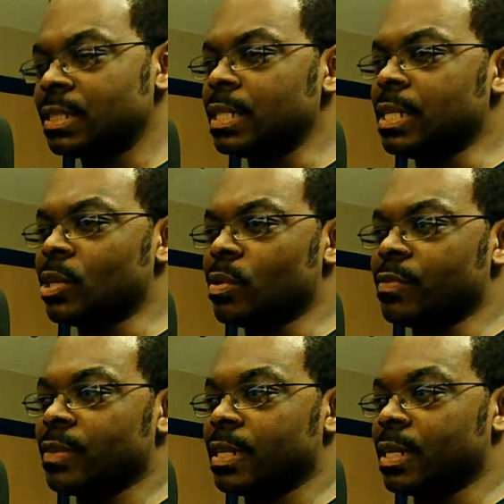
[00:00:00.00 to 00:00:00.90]
they don't always
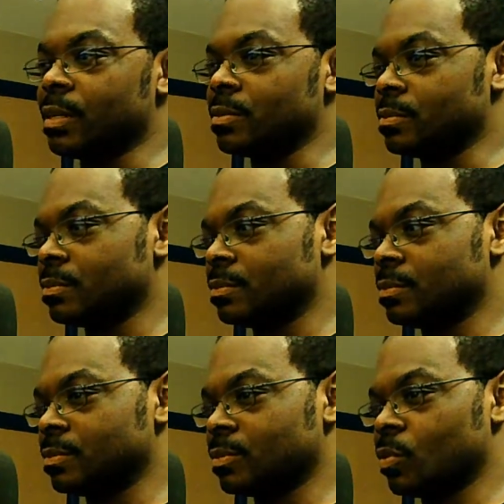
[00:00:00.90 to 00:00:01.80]
find out
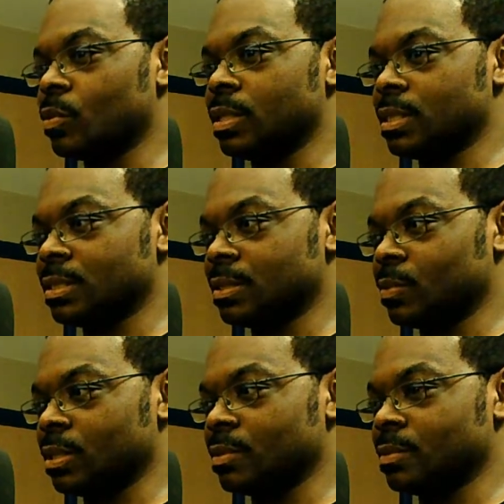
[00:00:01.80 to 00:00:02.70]
who it is,
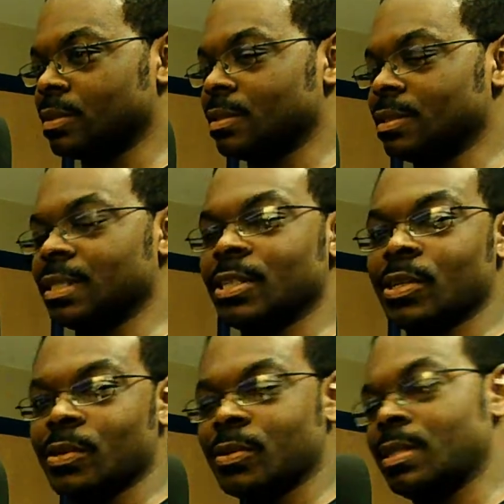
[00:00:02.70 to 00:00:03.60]
whether it was
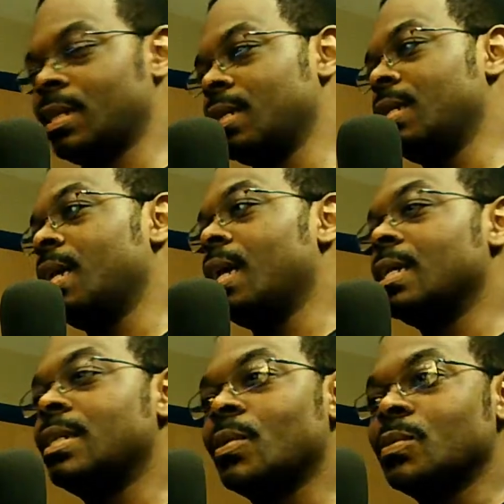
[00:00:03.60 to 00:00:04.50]
Leonardo or not.
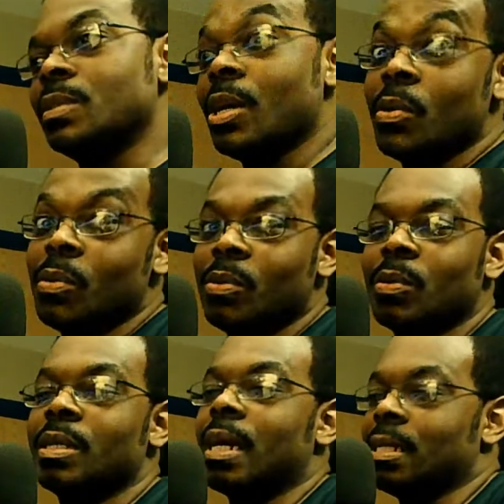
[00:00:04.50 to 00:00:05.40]
Don't know.
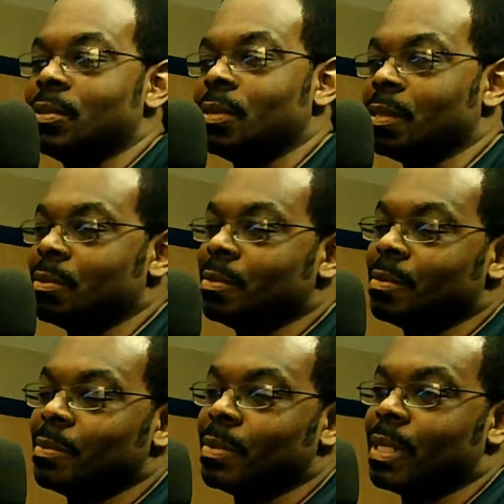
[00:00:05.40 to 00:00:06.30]
Well, I do know,
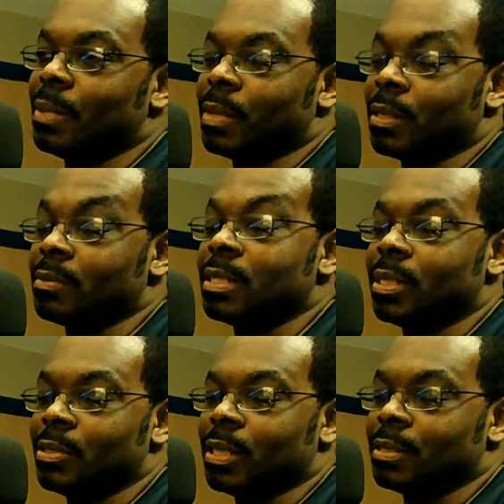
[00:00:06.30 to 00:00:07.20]
but I'm not gonna
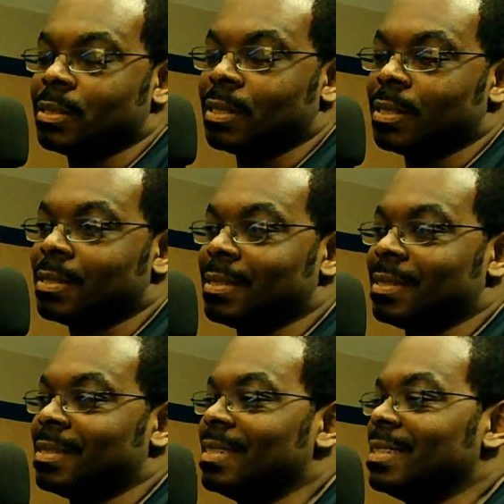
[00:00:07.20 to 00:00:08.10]
tell you. I just say.
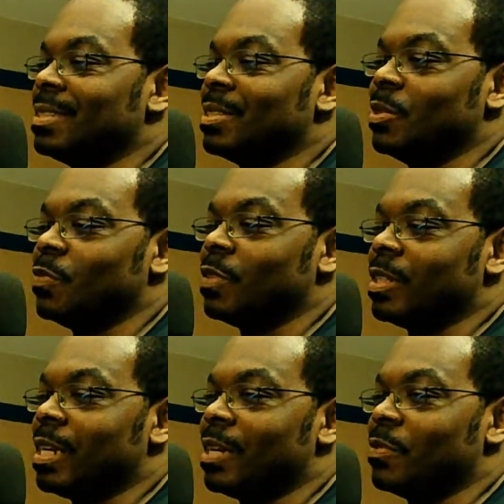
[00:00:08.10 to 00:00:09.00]
So you figure
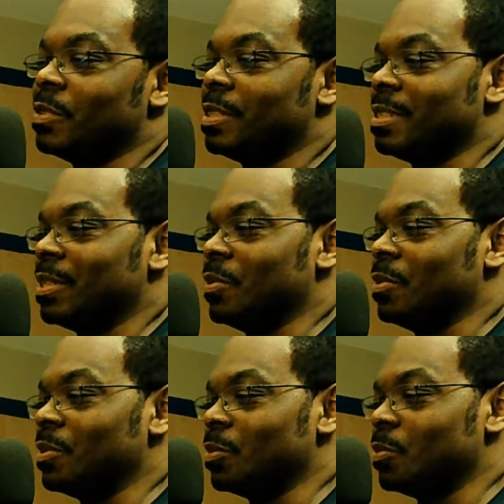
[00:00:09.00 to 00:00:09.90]
that out for yourself
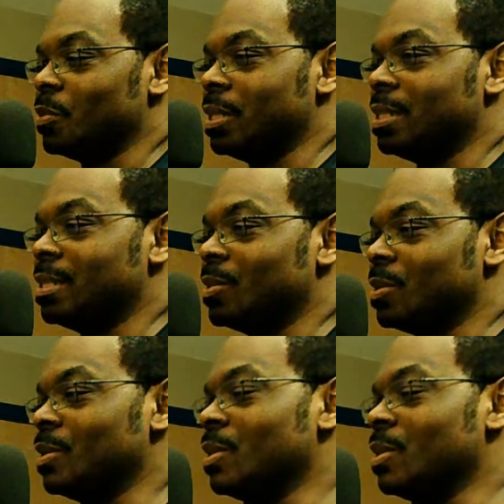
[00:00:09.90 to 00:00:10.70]
or read it, or